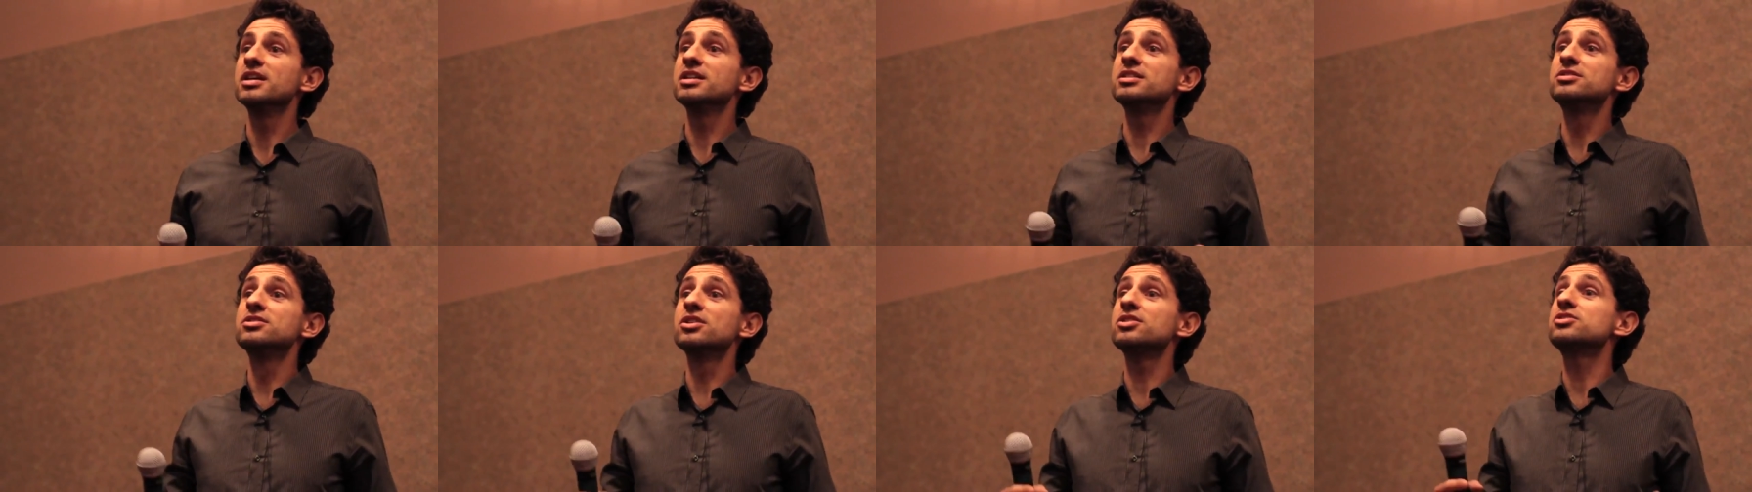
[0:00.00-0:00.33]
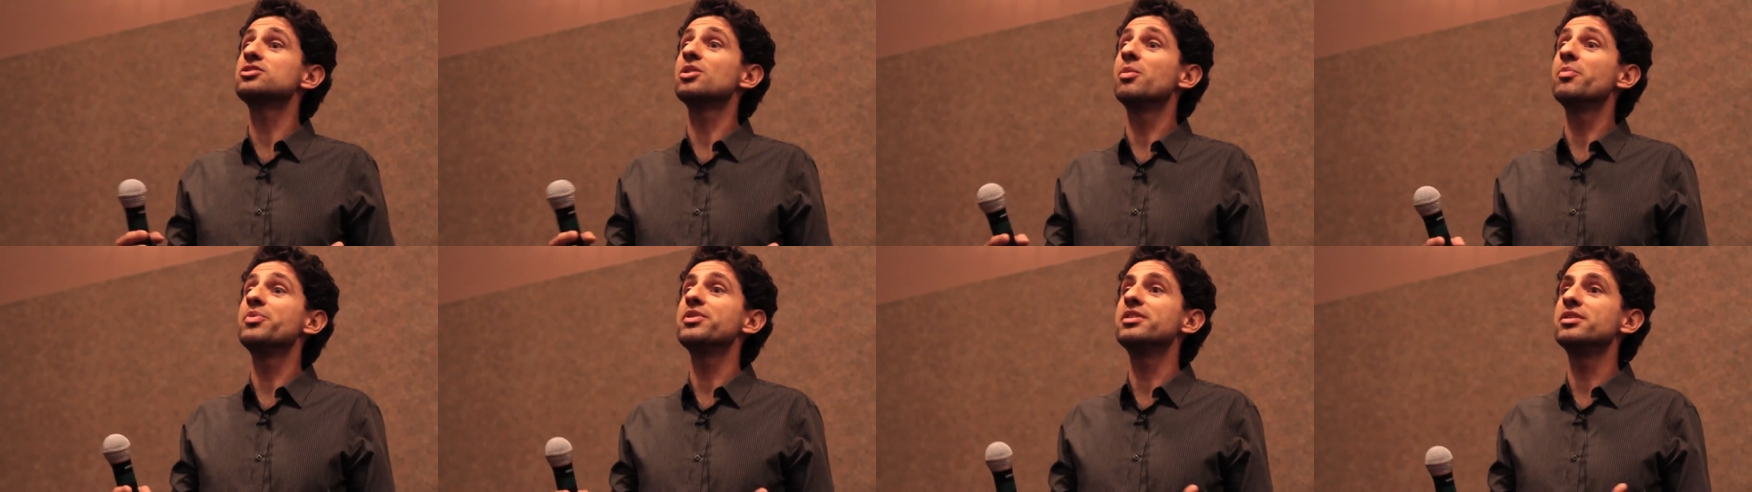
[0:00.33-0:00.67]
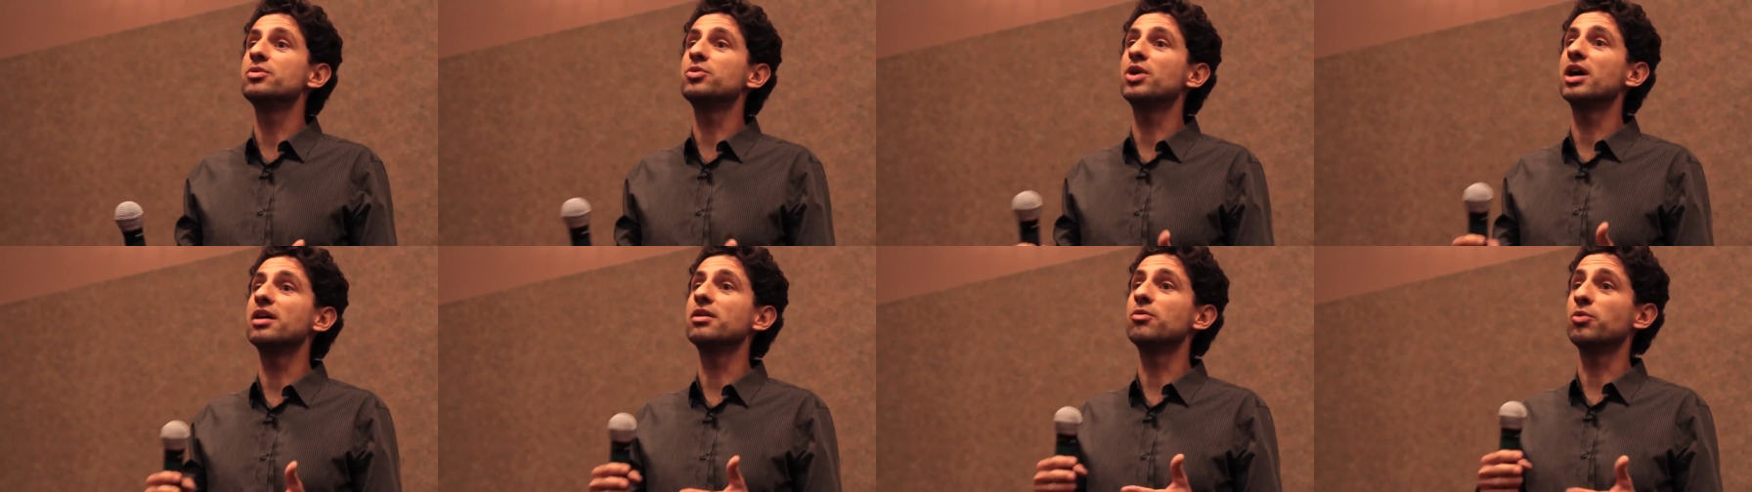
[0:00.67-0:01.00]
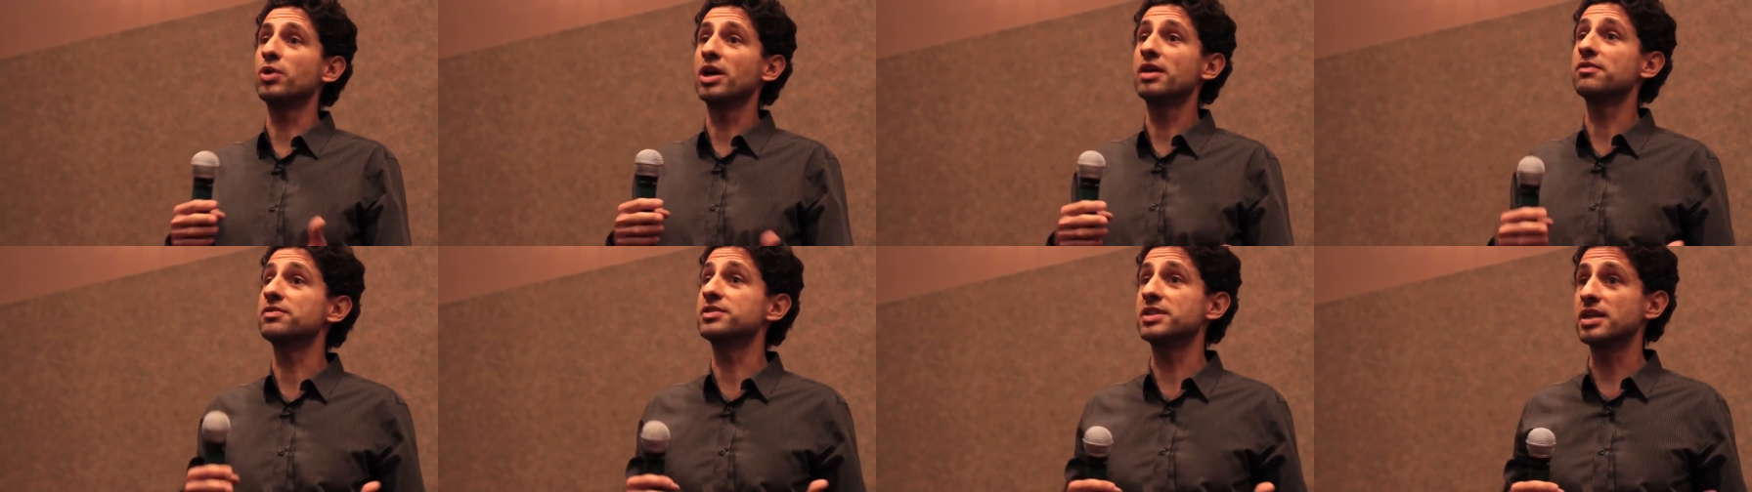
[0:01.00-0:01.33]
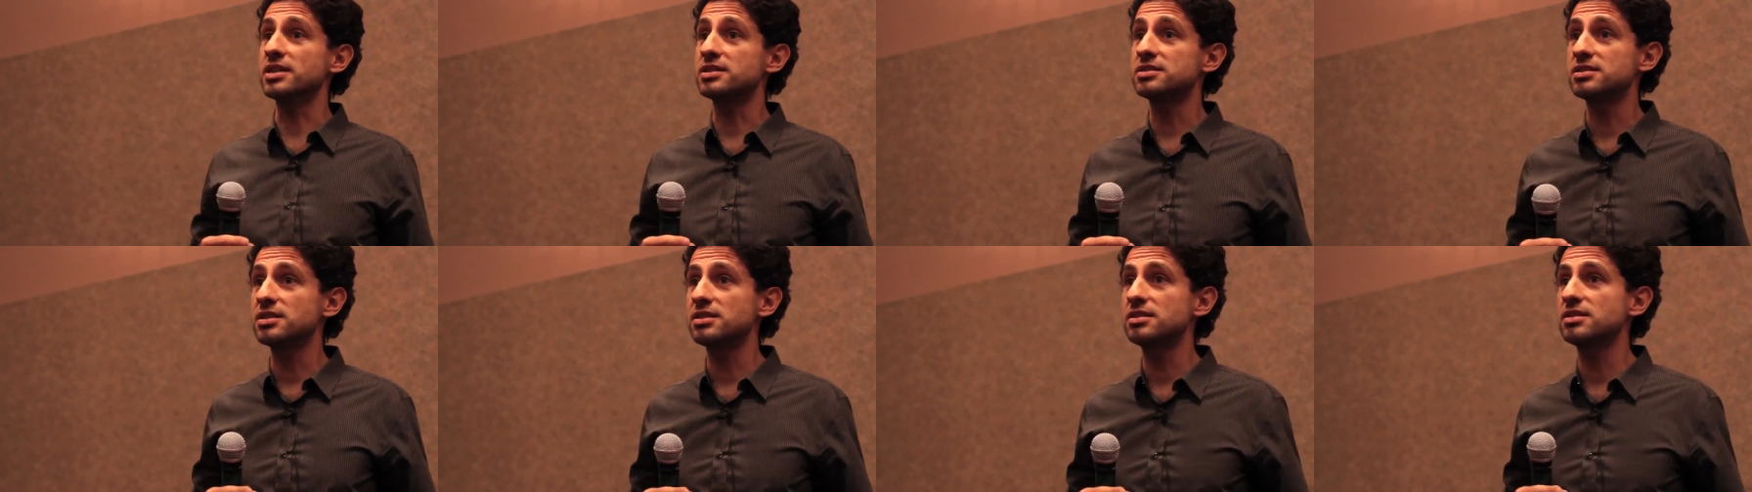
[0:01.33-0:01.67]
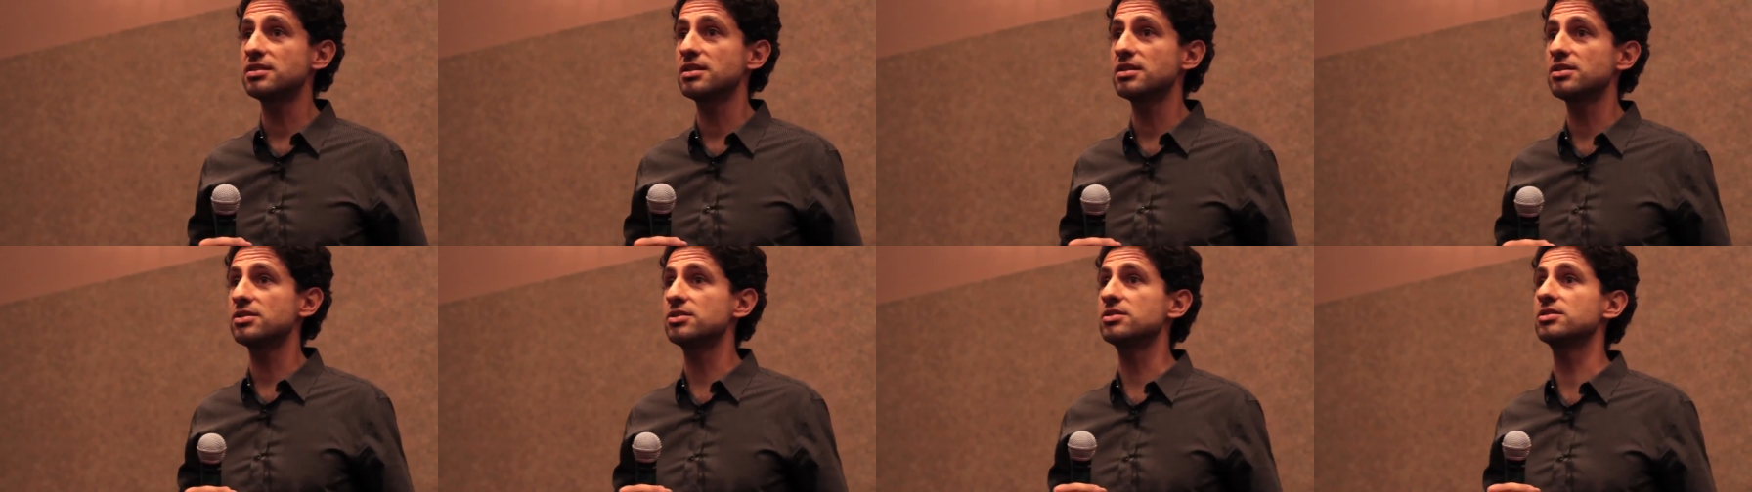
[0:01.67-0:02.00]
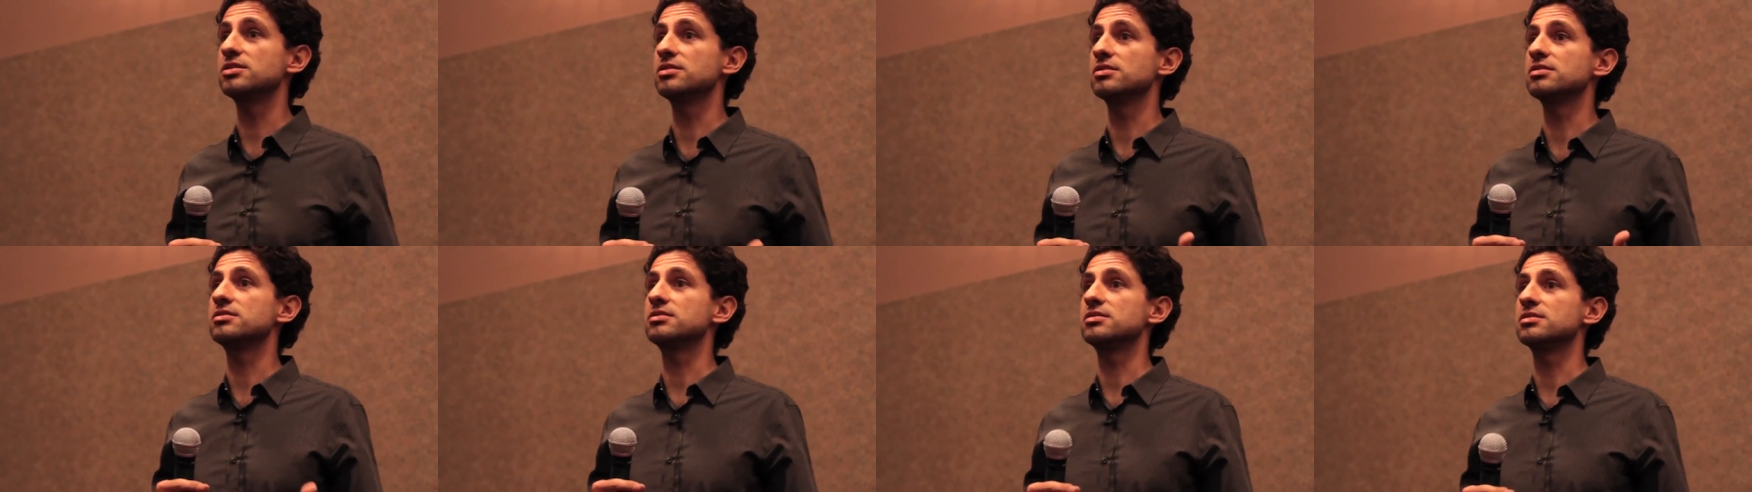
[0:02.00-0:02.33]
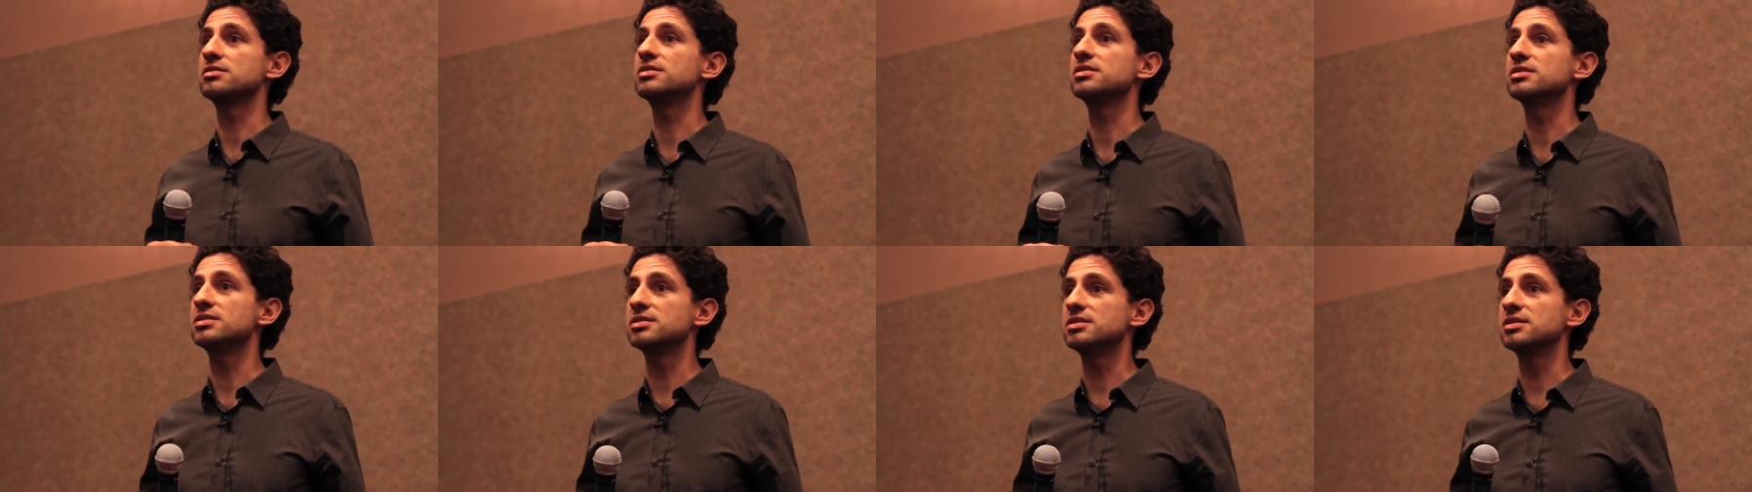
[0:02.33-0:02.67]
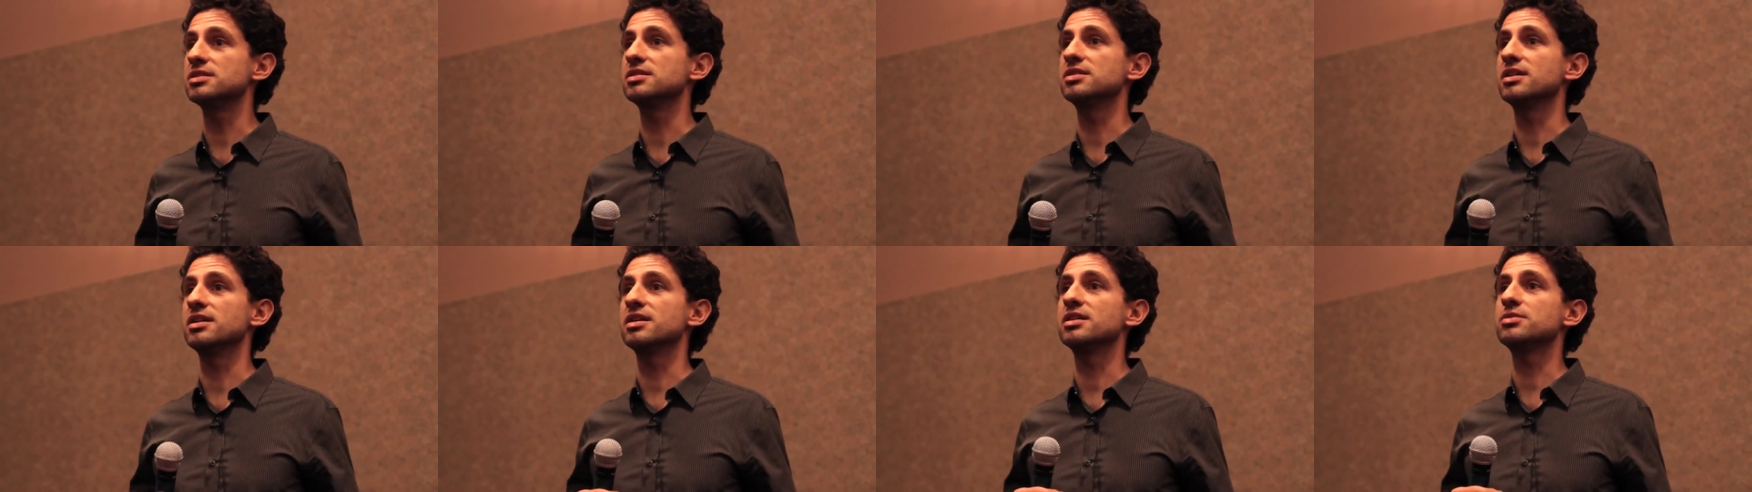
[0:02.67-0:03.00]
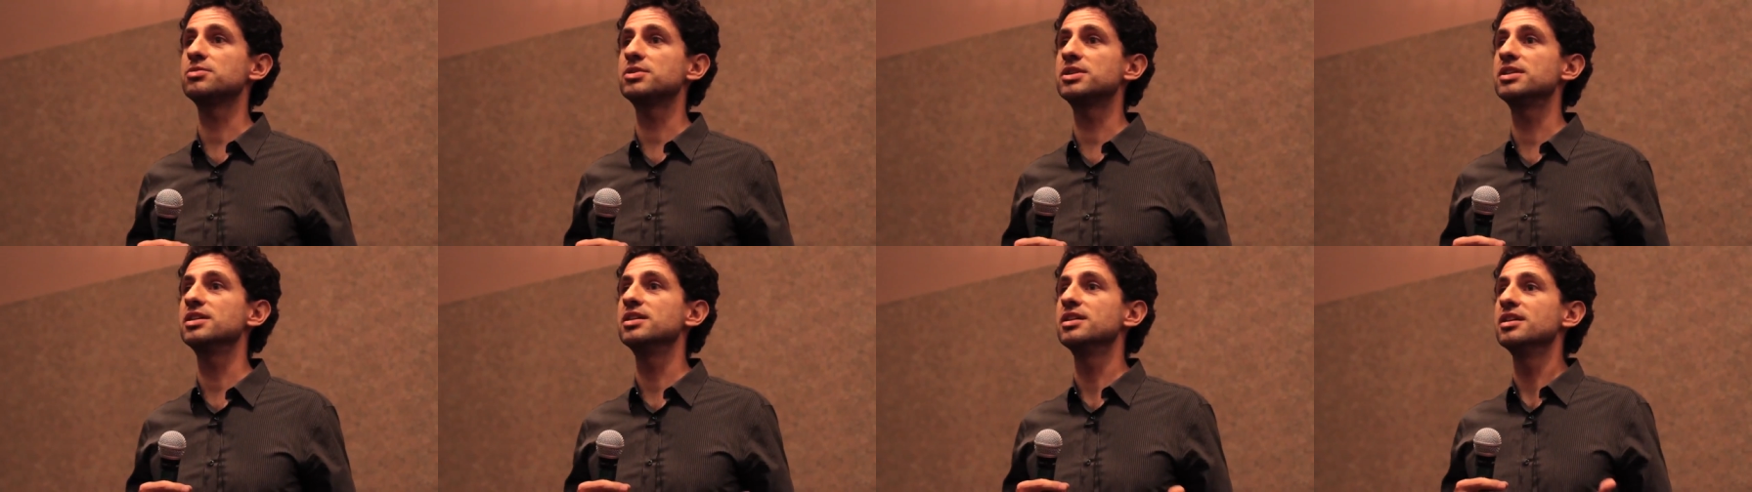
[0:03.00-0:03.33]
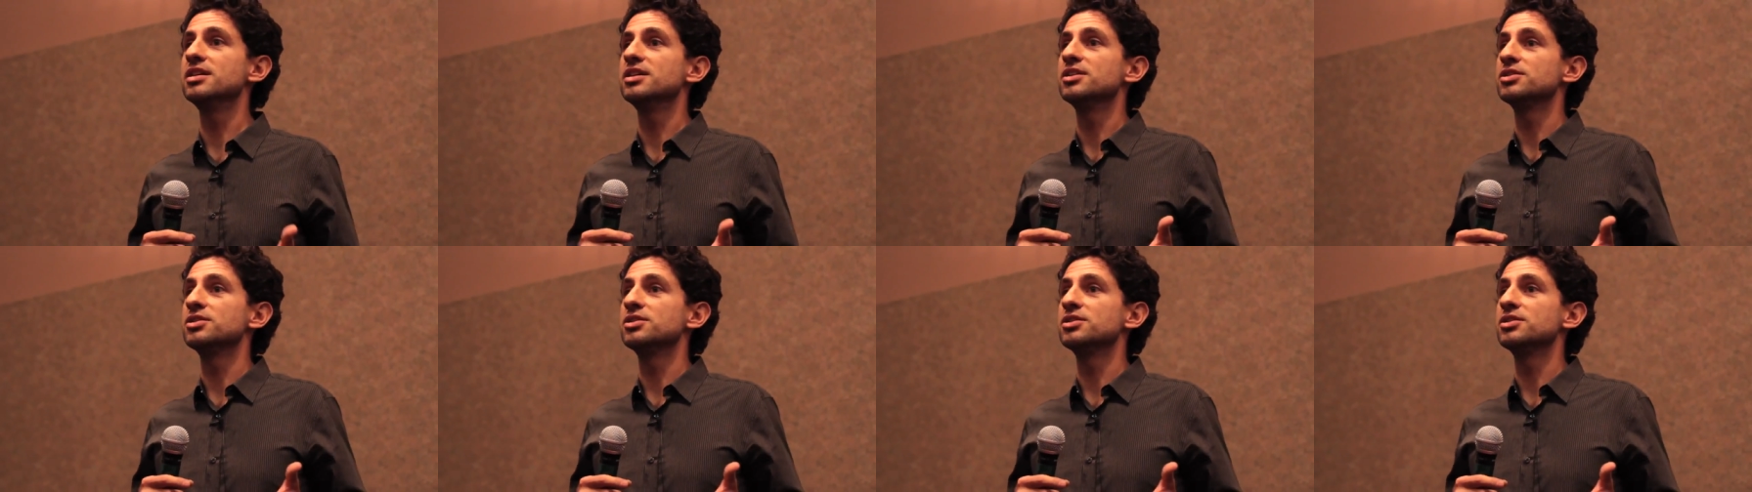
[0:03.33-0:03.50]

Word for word: it's not something that we have tested or seen anywhere.